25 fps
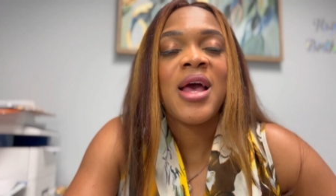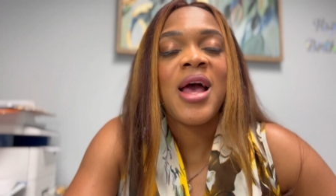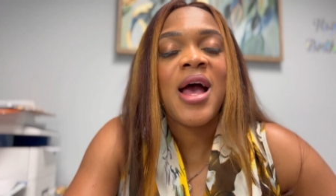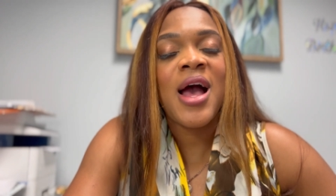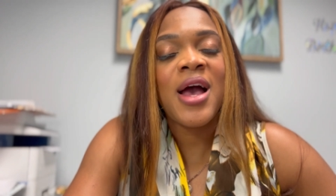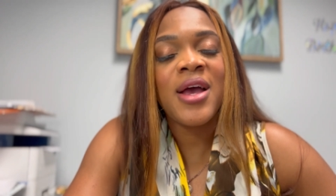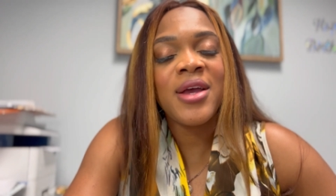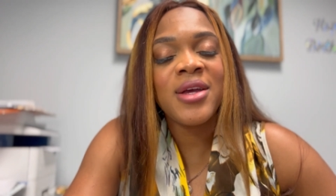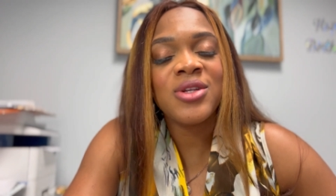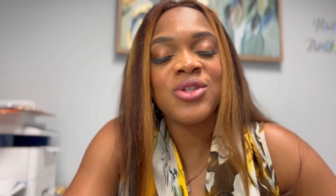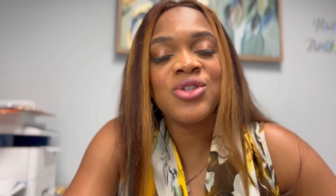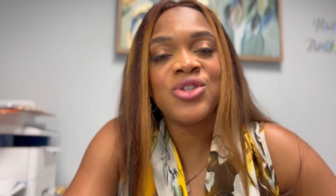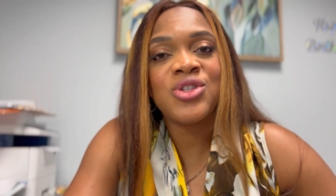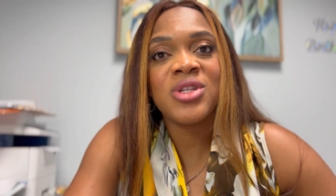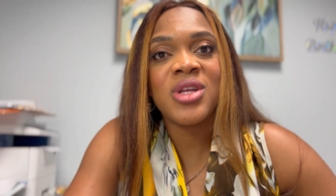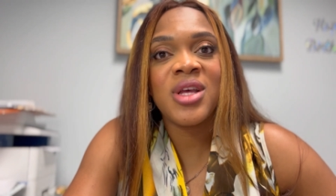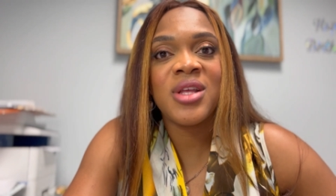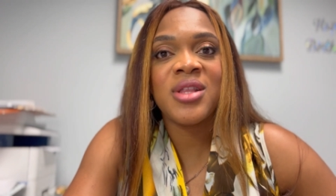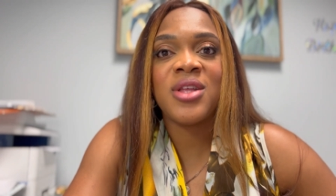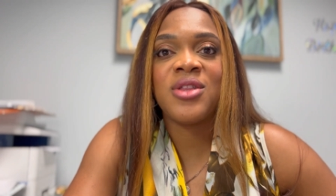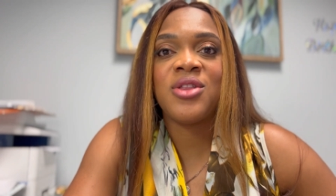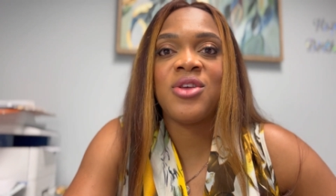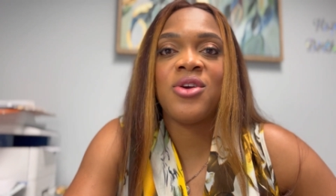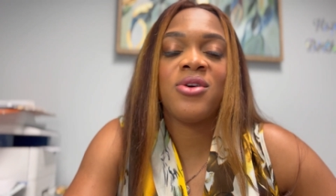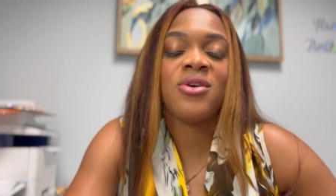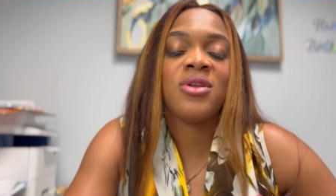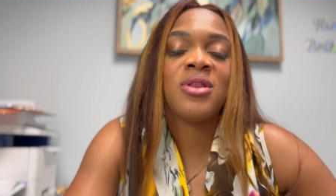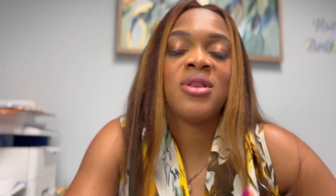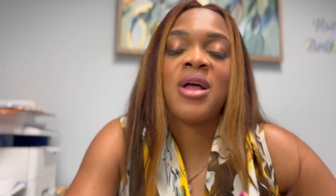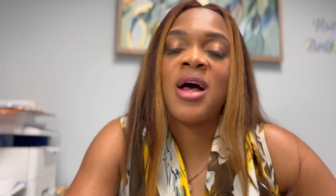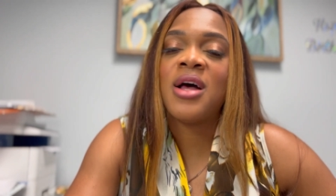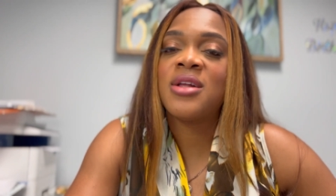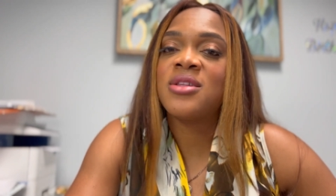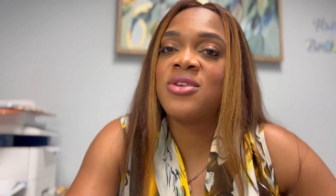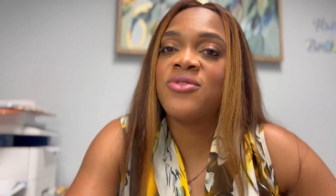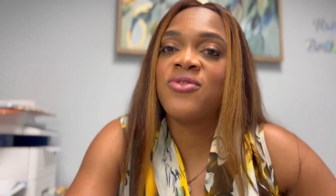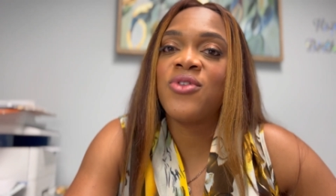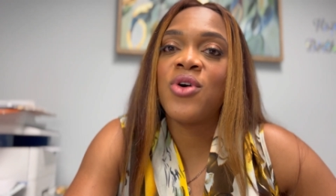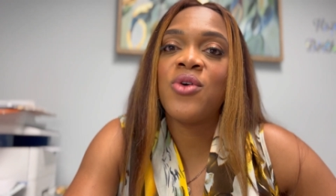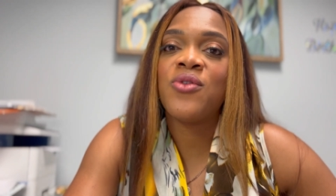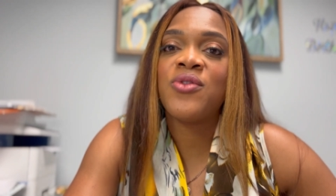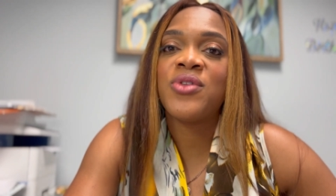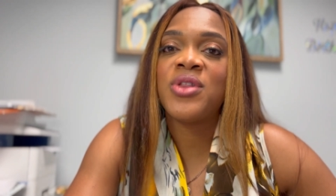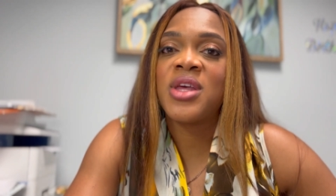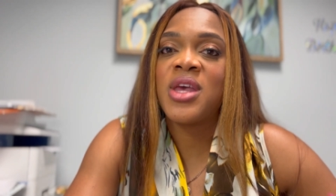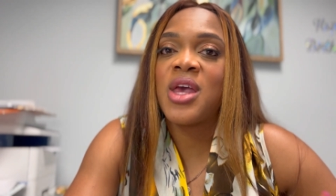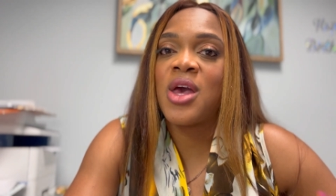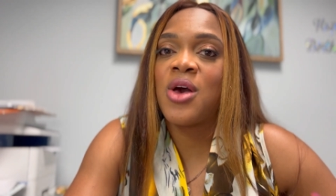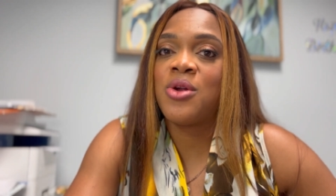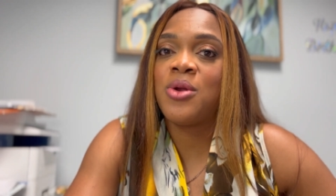I understand that there are lots of over
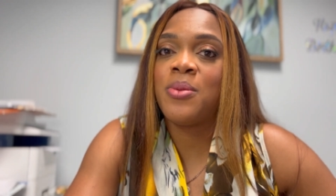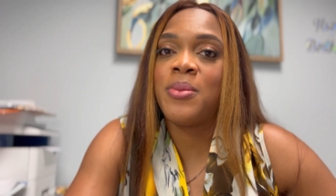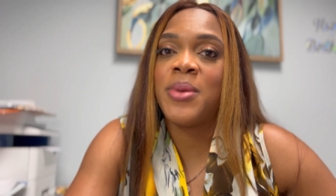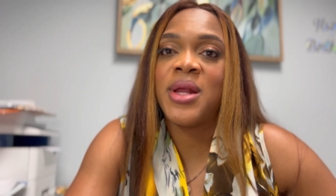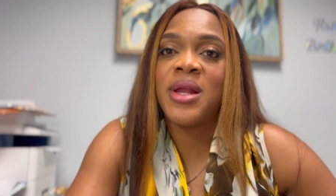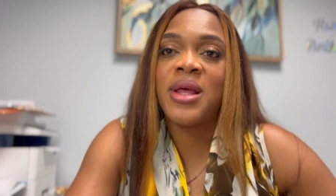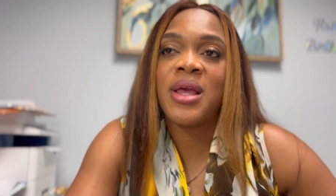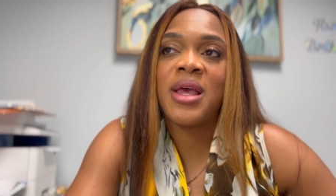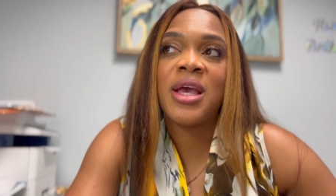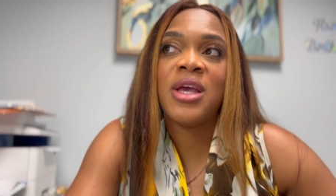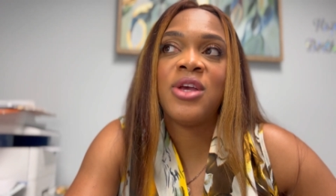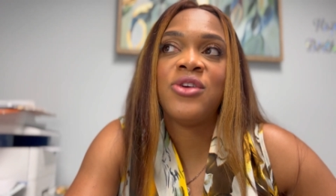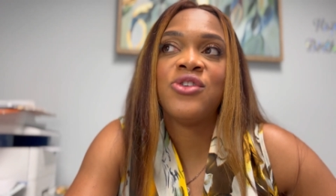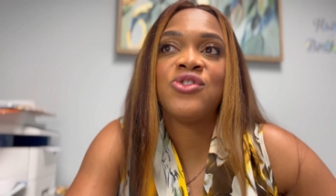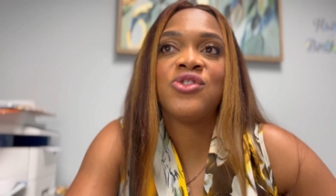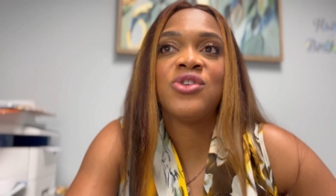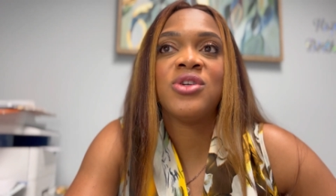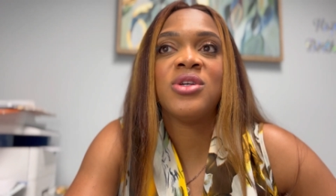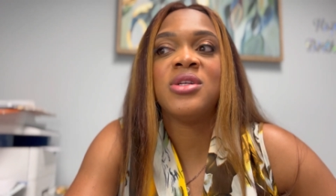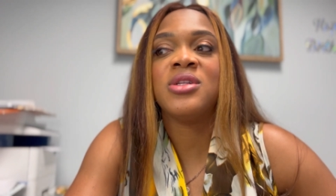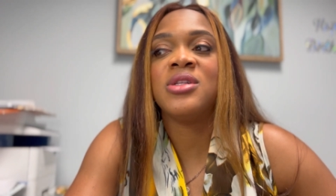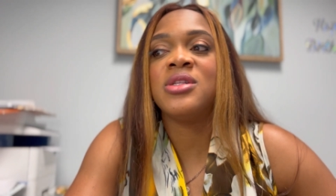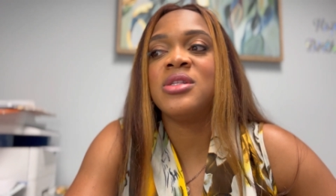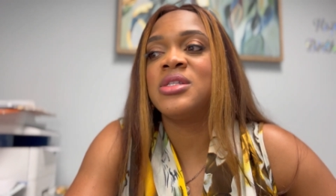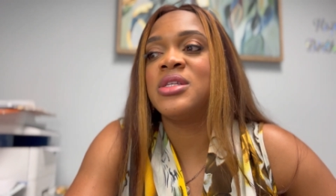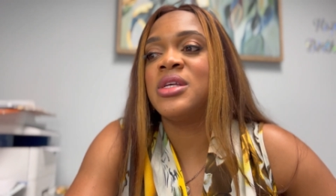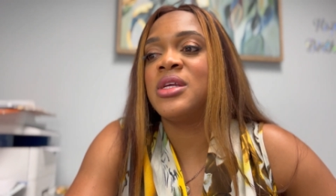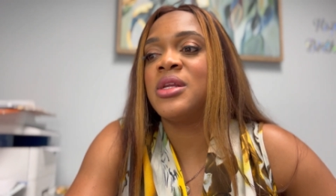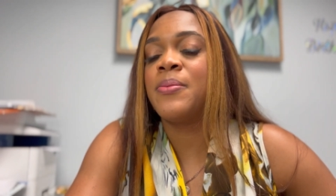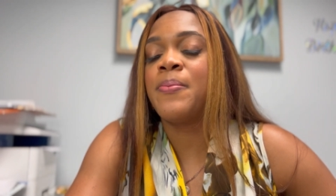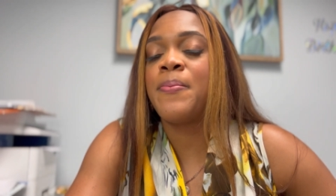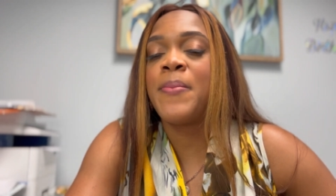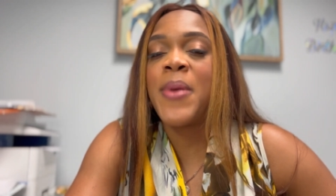the counter medications and